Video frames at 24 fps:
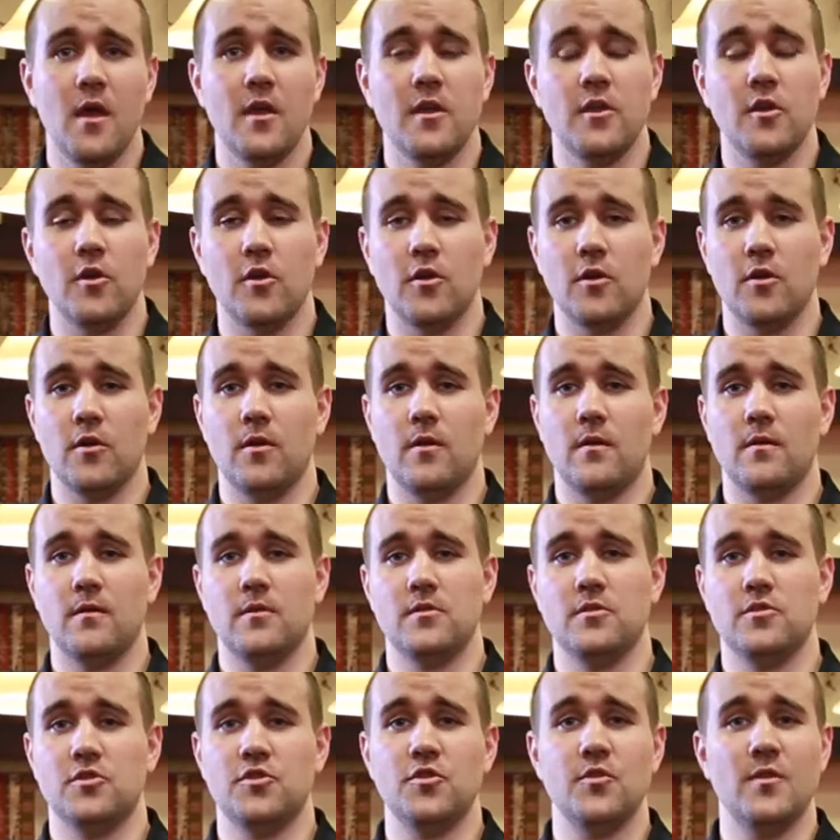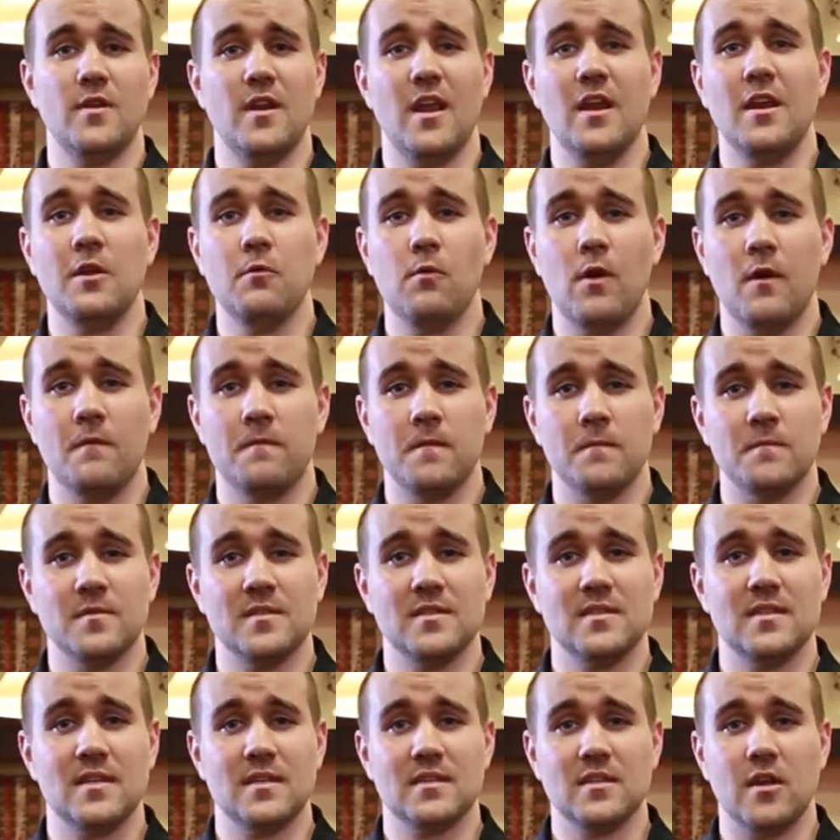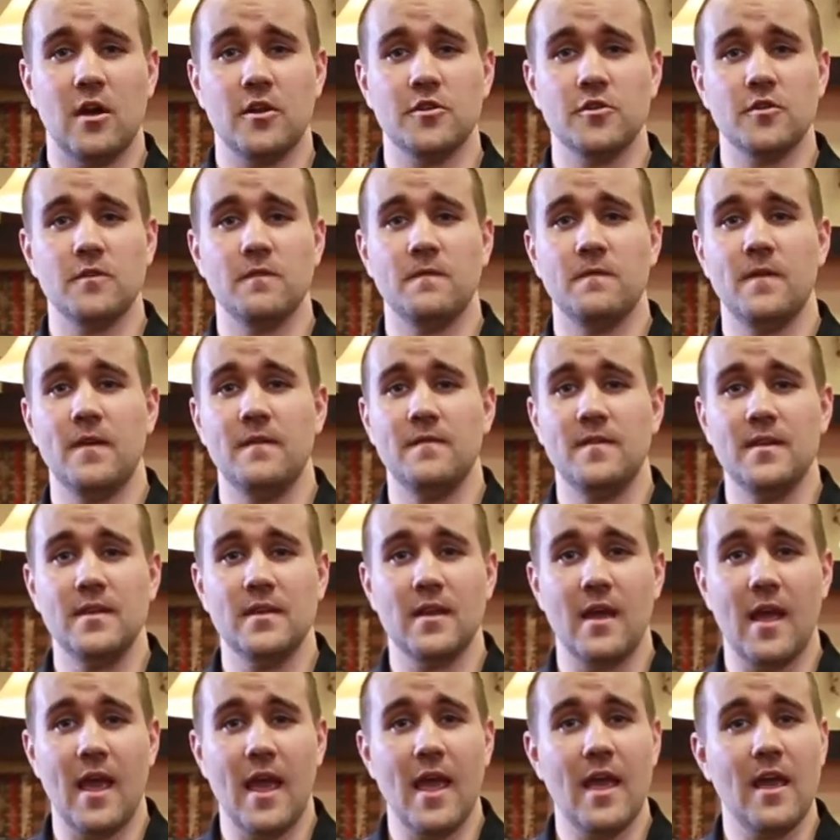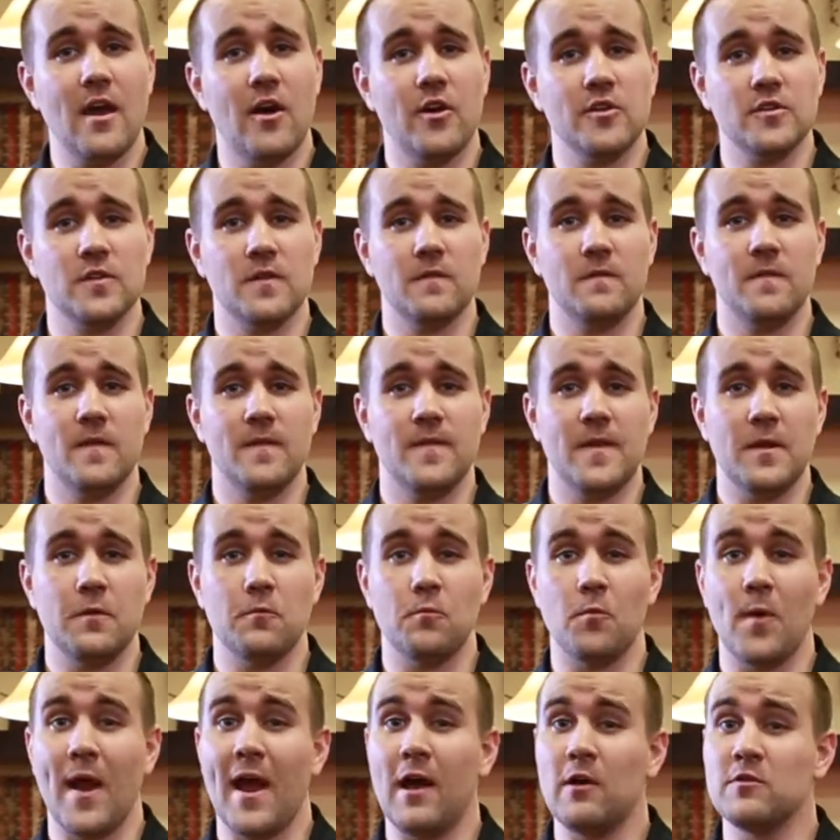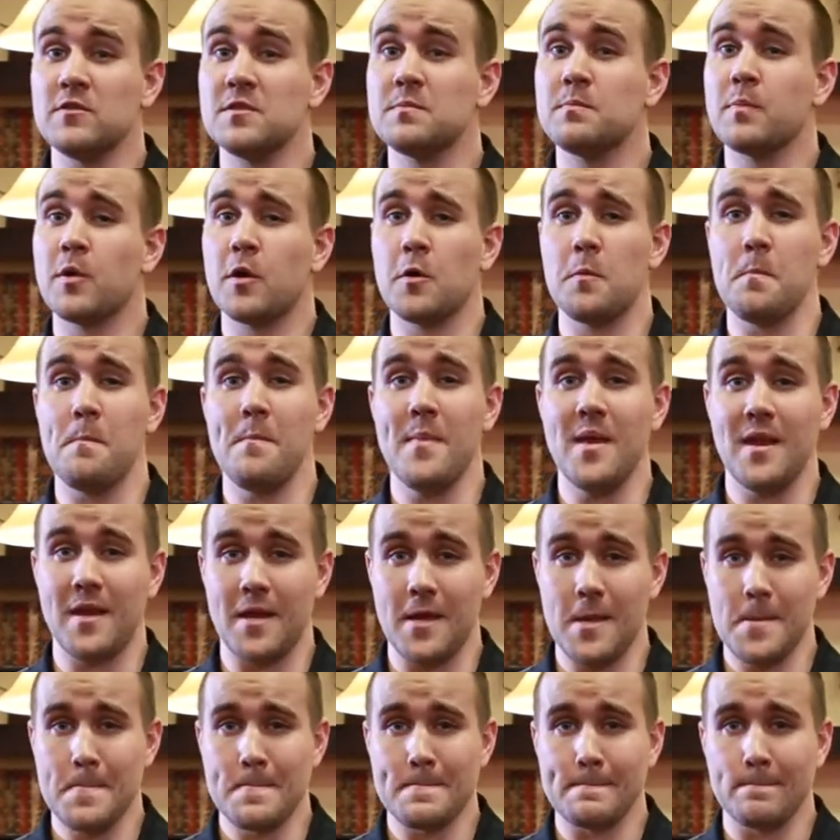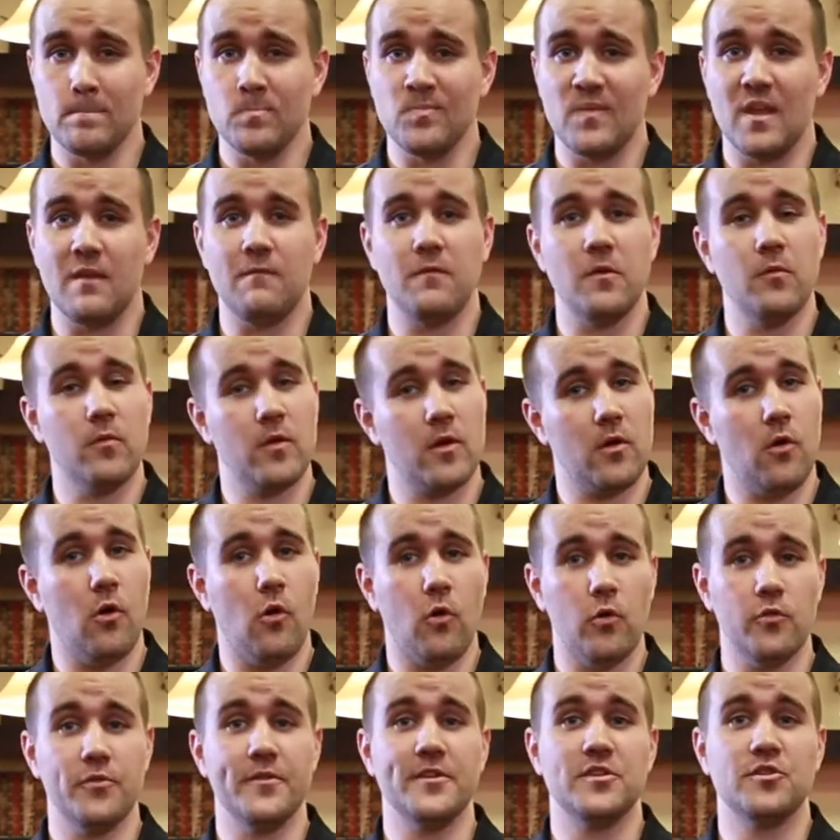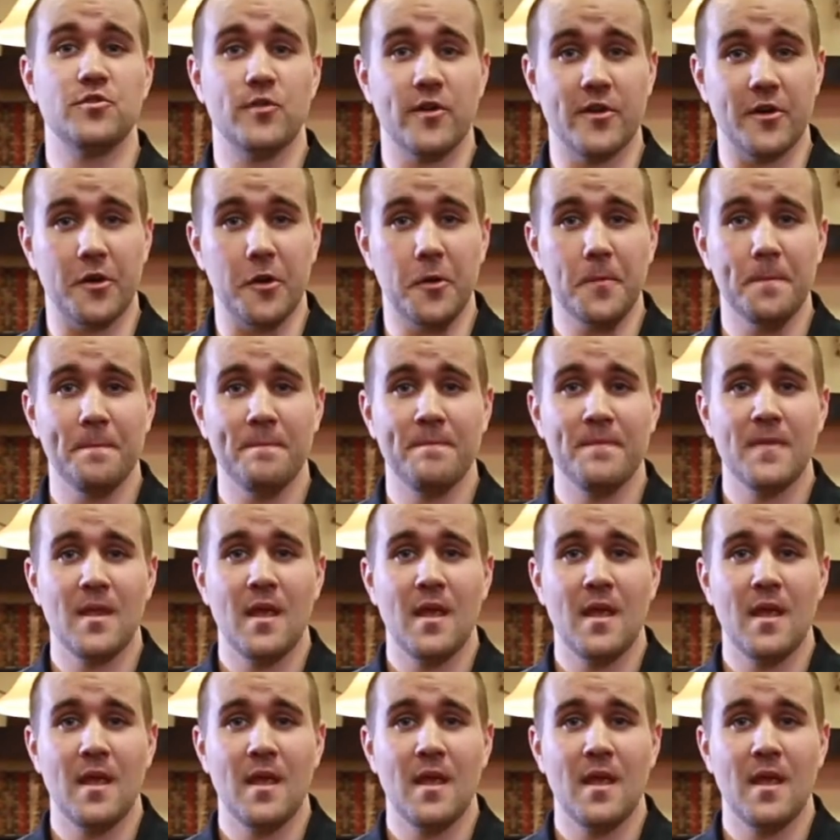You're shooting anywhere from 650 to 850 rounds per minute if you were to hold the trigger.